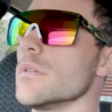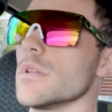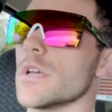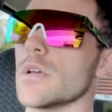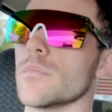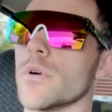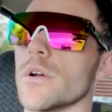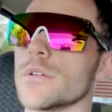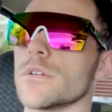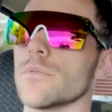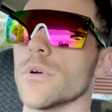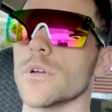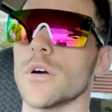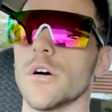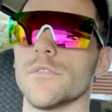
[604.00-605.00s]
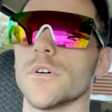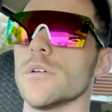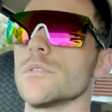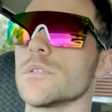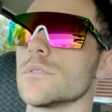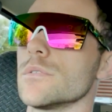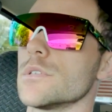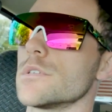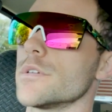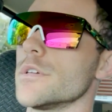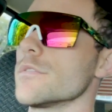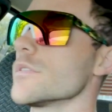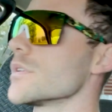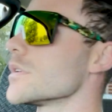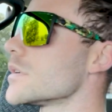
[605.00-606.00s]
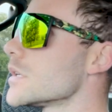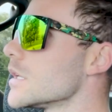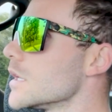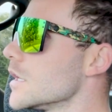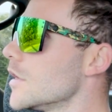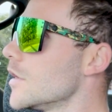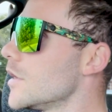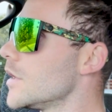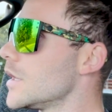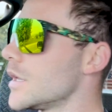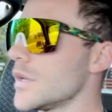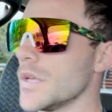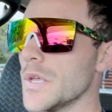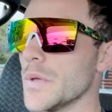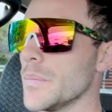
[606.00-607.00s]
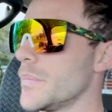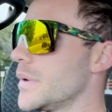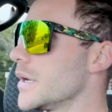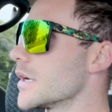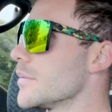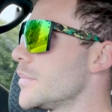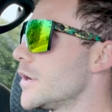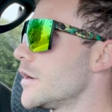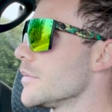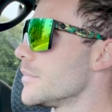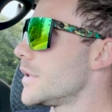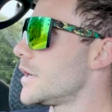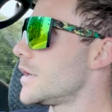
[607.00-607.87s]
landmark to work off of, so we'll see if we can pick them up.